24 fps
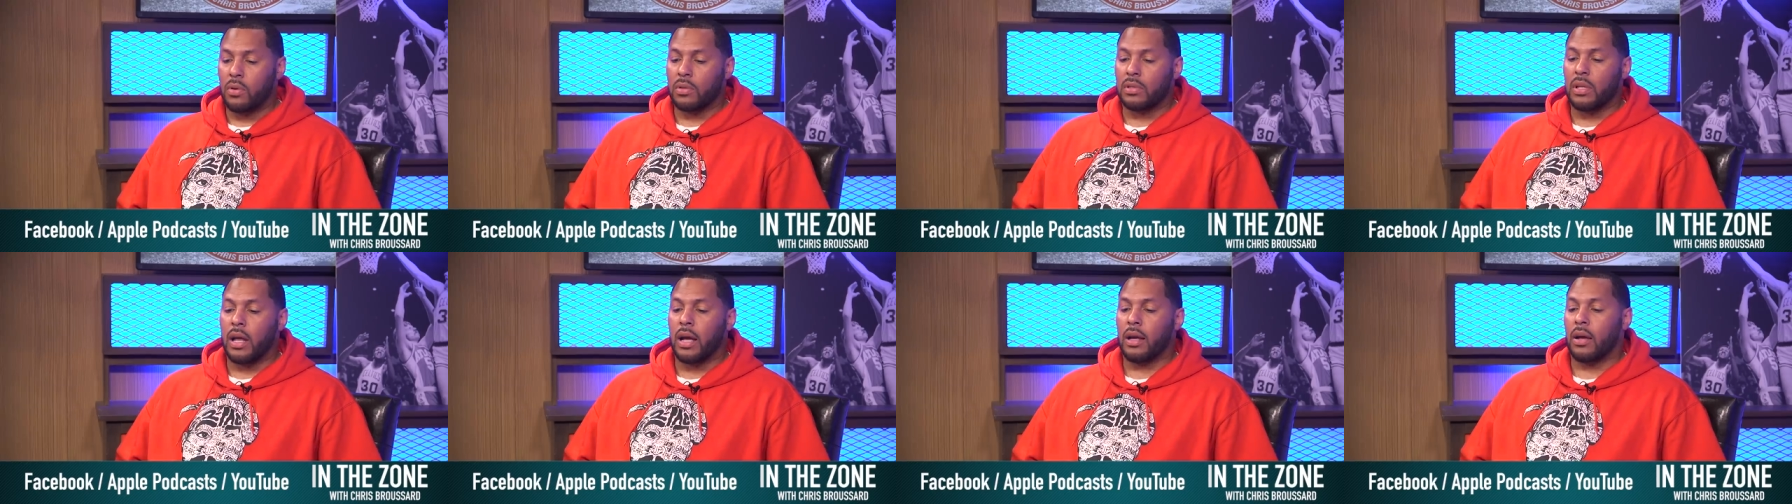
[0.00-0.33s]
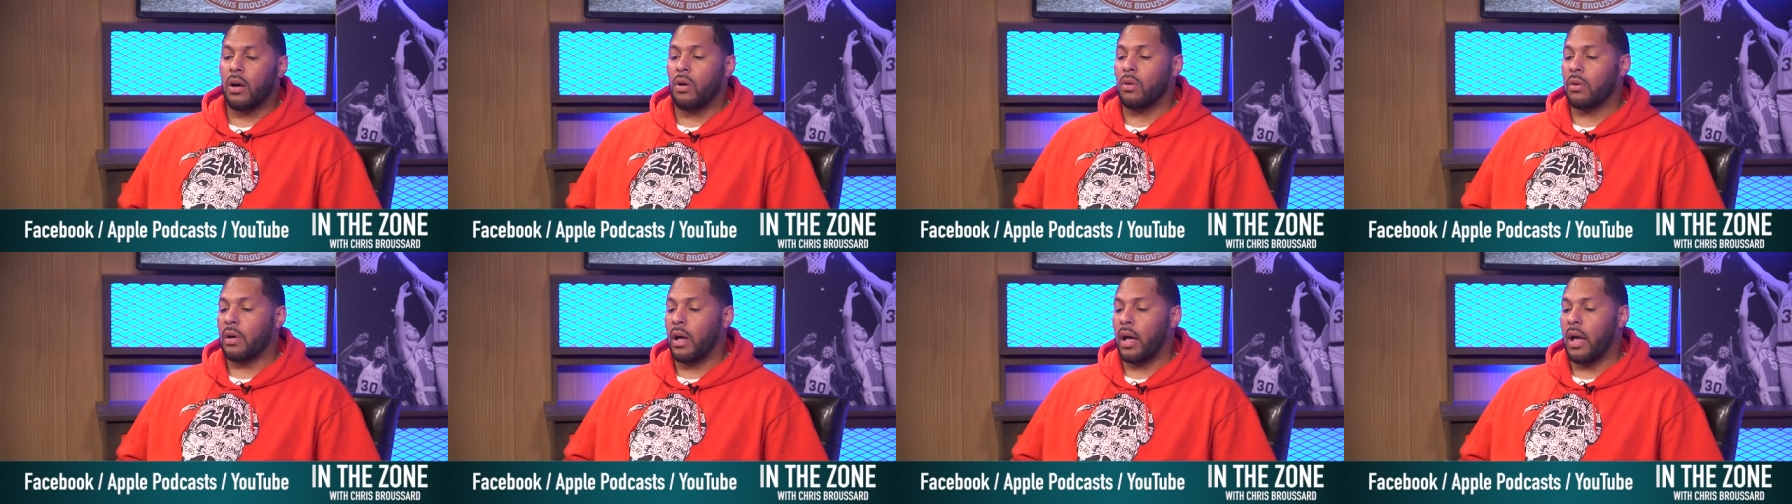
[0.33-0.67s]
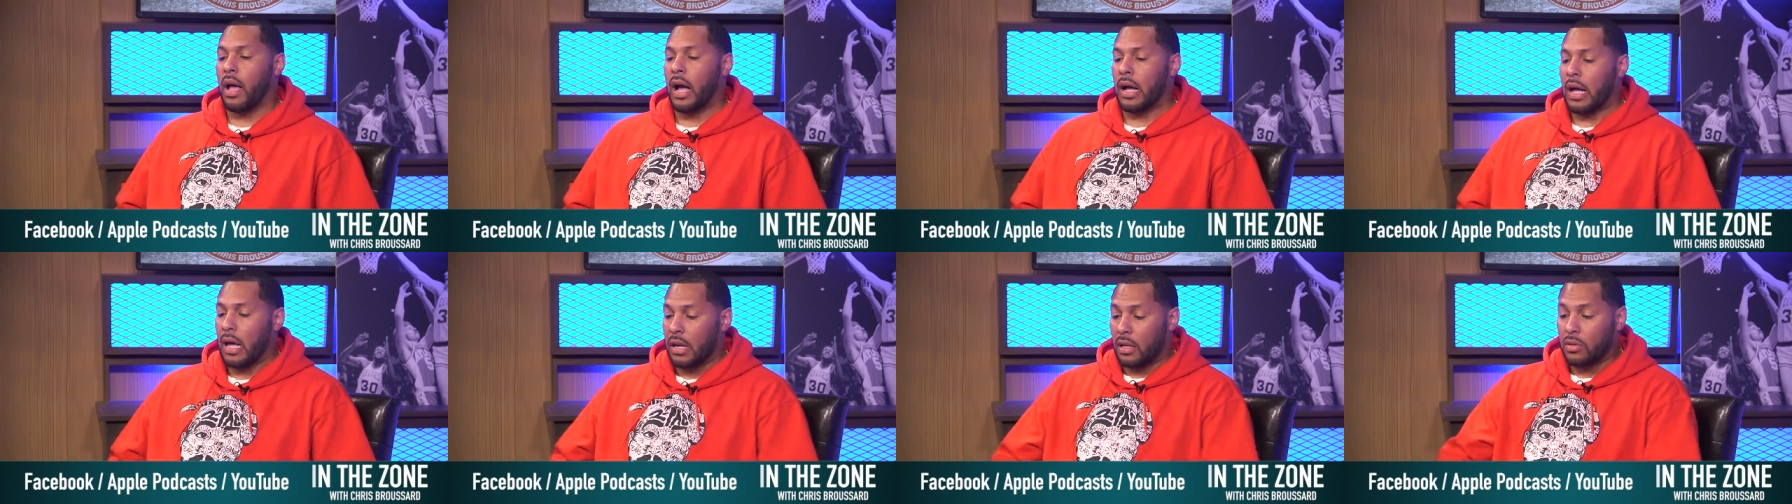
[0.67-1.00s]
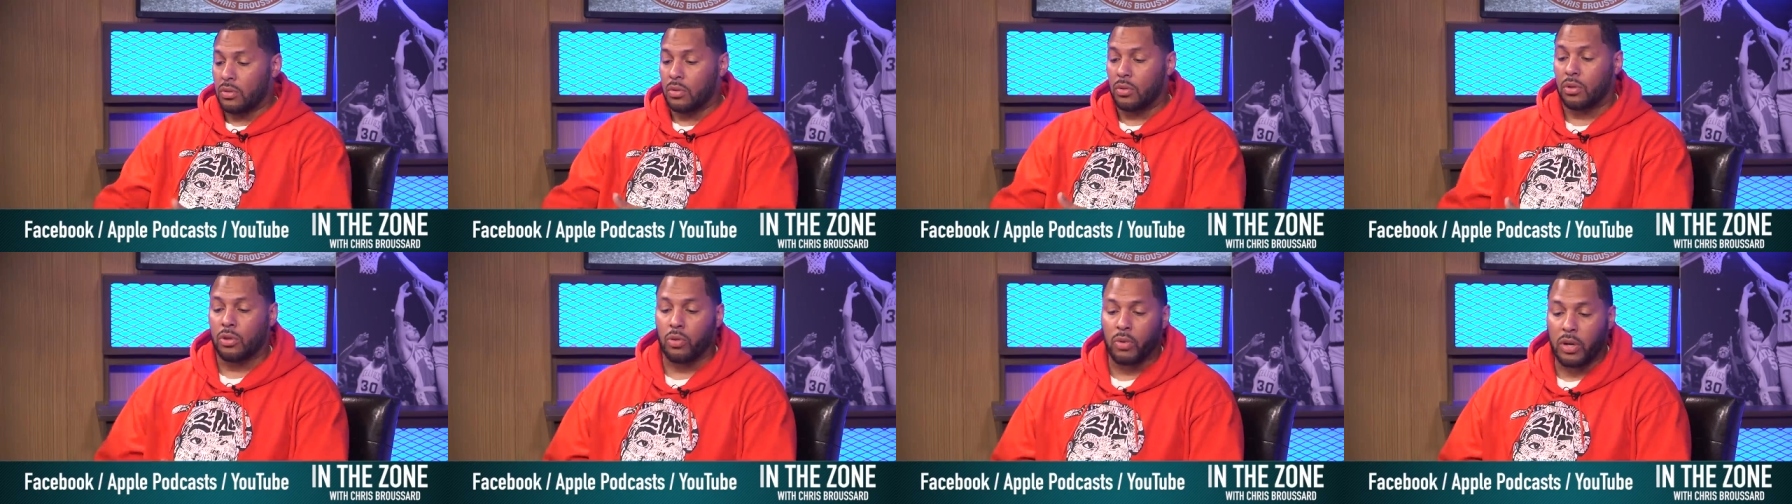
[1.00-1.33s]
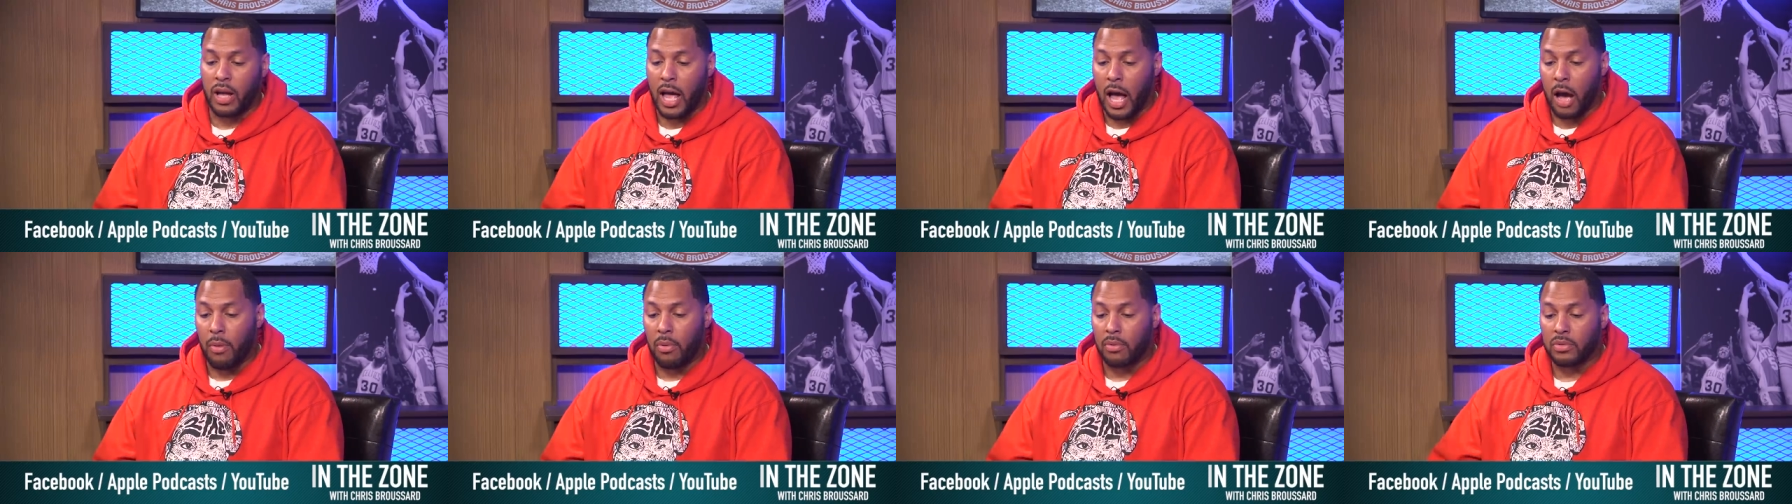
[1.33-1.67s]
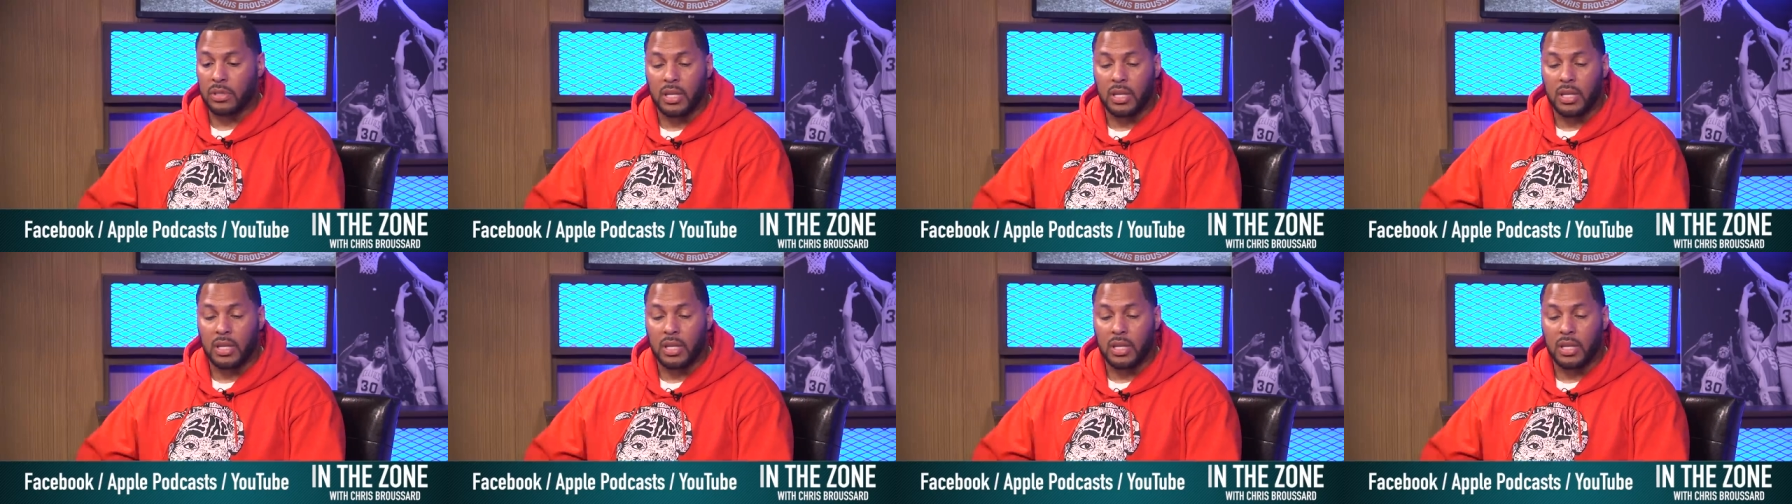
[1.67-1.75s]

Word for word: was like, okay, I got to do three albums.